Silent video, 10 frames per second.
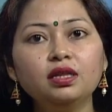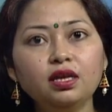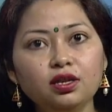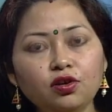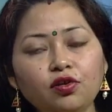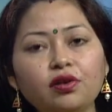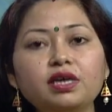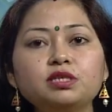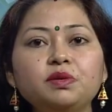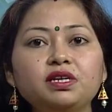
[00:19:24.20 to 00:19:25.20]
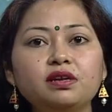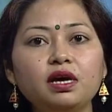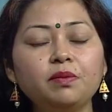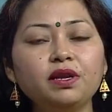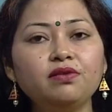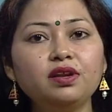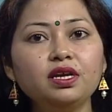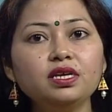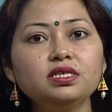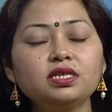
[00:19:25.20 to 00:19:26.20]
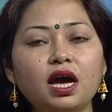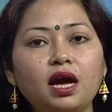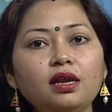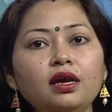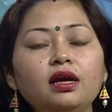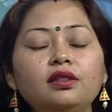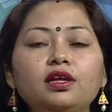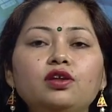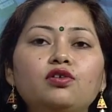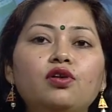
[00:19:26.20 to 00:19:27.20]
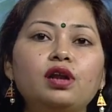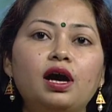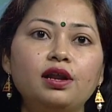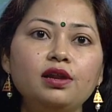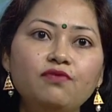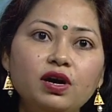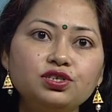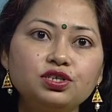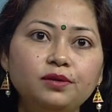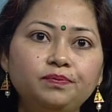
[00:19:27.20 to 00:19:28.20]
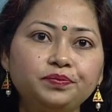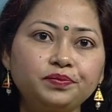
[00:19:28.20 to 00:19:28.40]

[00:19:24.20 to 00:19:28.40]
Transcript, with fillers: the neurotransmitter are being released and the neuron are in function.